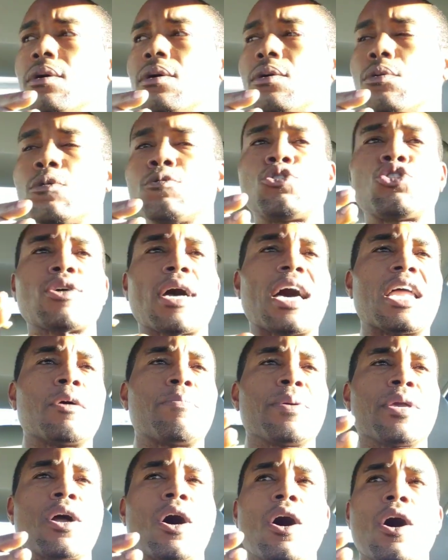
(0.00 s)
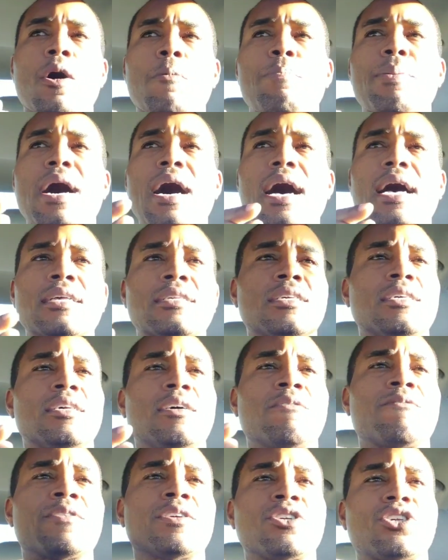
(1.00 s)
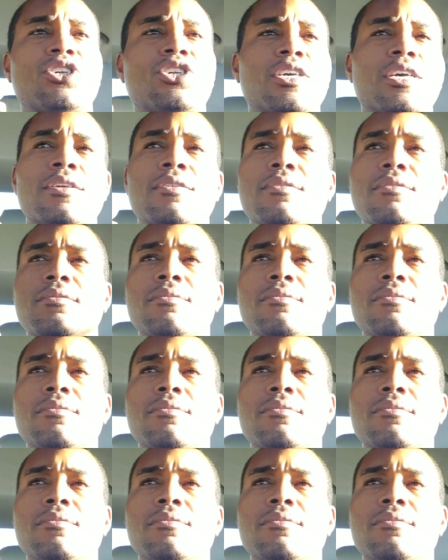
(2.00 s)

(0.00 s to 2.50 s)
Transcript: with trying to be all positive and shit?